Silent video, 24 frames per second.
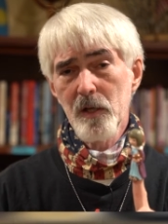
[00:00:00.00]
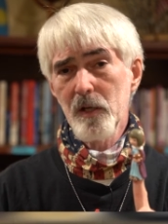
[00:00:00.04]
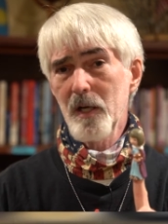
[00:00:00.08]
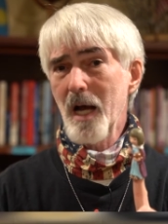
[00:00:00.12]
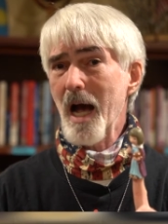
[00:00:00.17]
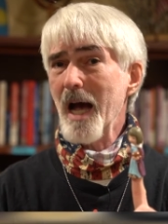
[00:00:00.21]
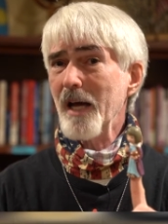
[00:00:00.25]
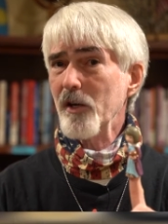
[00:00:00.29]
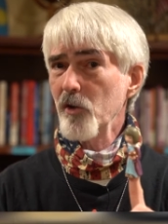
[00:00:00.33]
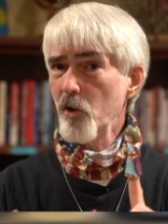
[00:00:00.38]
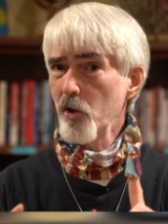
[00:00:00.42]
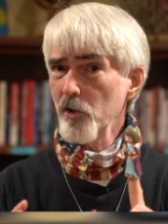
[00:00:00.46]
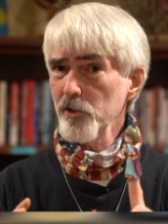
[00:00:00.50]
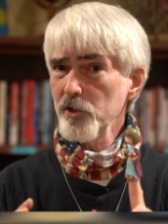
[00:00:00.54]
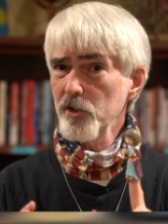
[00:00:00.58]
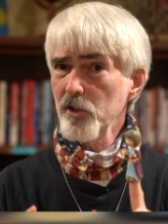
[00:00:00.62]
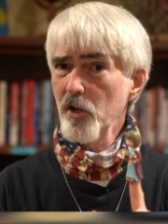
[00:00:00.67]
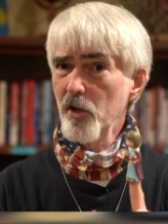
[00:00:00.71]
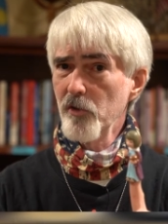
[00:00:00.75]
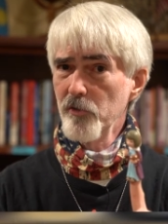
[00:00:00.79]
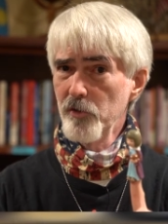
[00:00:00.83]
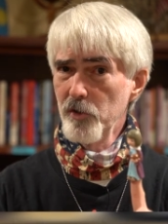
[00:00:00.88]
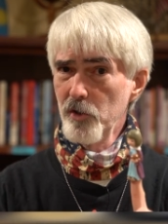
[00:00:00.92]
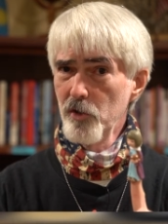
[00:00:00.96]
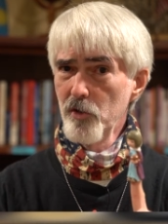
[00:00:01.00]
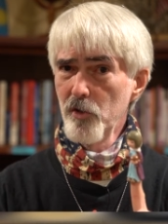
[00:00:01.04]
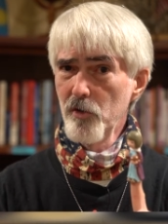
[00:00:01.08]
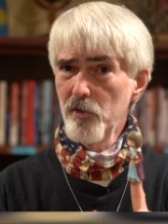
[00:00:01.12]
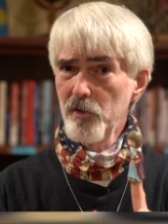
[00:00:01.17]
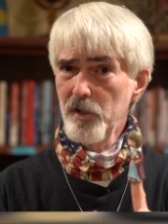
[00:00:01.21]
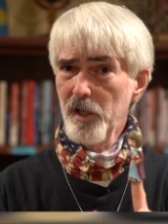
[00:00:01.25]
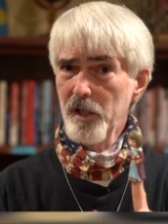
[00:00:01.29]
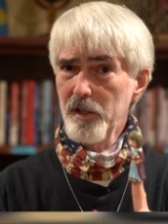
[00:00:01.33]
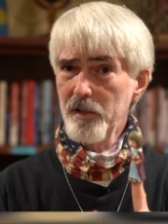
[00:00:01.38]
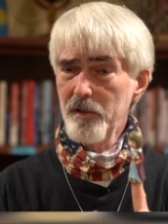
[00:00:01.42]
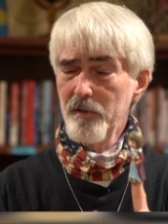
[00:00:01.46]
God also
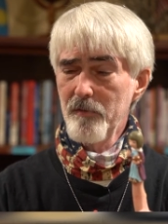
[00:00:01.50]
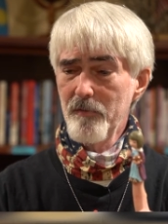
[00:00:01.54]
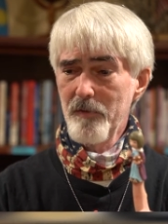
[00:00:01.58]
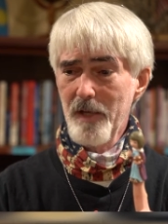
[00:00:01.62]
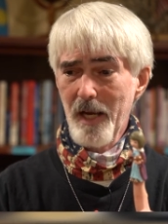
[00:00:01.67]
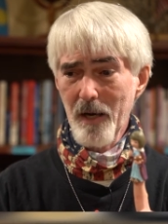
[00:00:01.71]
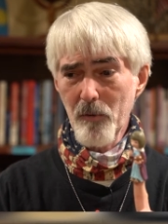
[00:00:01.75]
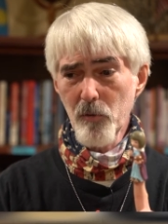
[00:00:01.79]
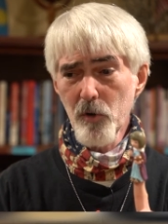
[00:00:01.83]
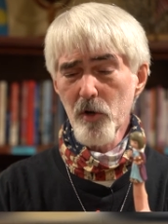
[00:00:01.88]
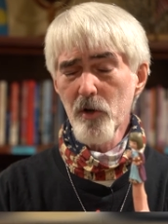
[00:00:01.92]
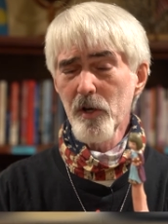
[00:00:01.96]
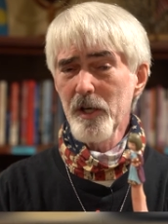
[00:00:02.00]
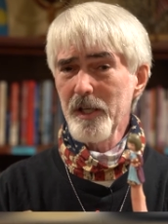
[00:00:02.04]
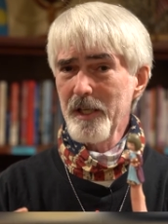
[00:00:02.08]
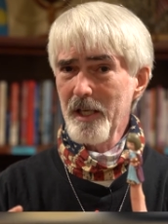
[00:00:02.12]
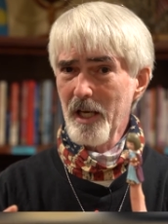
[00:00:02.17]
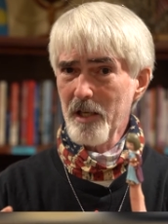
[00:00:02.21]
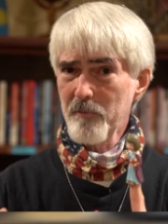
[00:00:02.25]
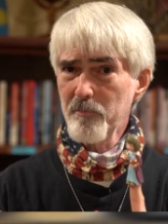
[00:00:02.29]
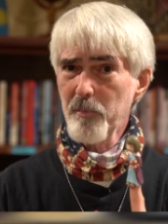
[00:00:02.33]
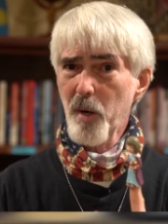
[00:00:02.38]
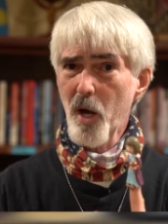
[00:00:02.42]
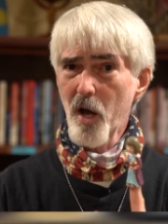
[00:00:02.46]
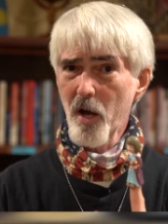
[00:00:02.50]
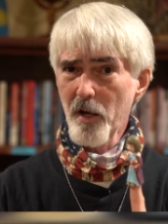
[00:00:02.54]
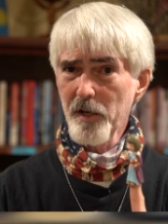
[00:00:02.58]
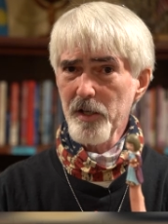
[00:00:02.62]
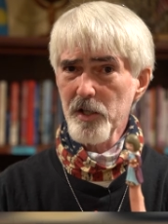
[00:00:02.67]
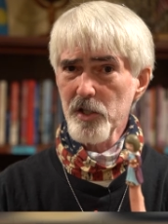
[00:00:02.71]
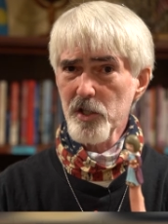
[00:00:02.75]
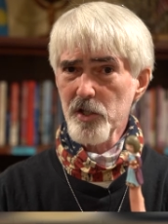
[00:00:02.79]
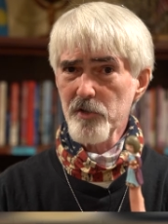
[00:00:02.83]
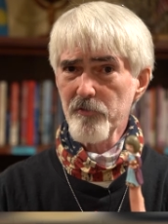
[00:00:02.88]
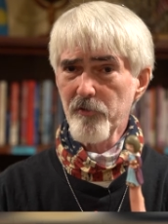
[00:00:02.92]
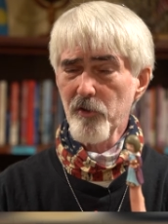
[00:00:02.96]
knew that they were going to get
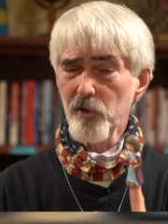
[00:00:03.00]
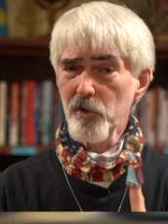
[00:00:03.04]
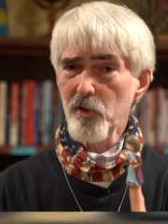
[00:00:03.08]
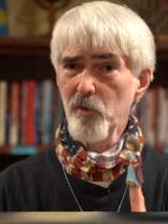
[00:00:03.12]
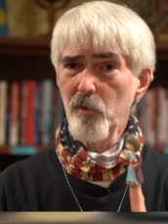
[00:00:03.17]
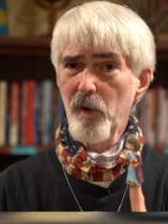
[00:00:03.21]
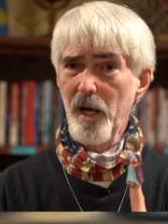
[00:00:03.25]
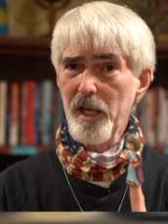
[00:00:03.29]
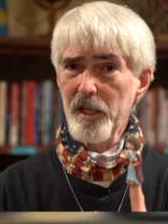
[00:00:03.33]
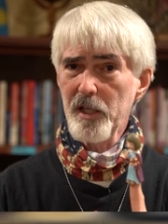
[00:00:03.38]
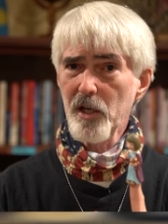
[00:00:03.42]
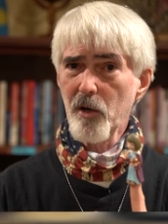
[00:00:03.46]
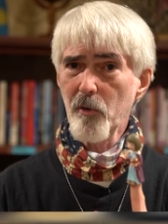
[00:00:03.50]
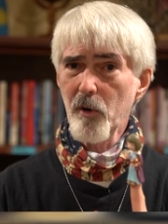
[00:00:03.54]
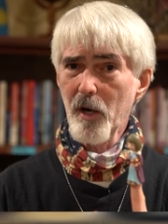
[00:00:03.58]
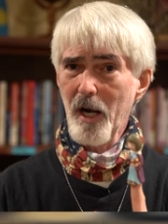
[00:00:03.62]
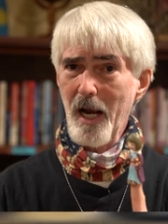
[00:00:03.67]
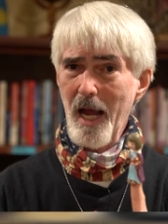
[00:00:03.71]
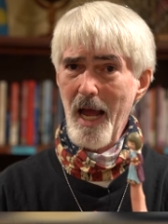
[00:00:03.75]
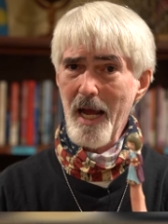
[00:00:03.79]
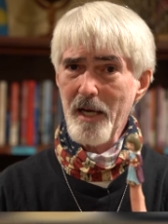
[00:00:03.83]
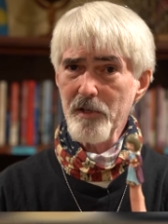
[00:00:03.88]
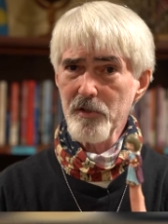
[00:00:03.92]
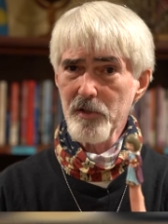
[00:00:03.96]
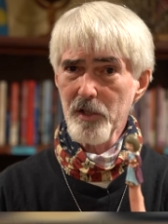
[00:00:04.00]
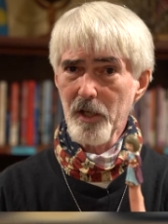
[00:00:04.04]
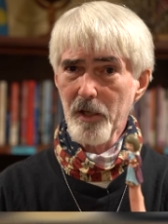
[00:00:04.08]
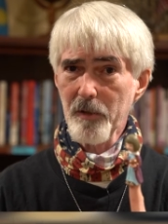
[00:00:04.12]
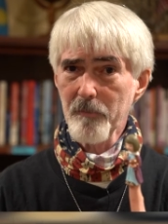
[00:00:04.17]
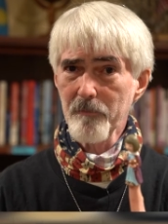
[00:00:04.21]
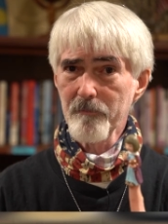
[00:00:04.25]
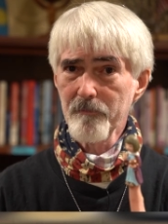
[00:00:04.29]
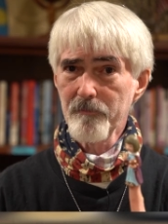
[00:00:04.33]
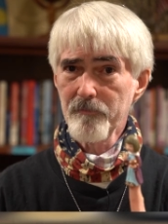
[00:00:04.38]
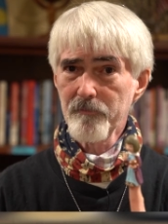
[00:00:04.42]
punished for the way they were acting.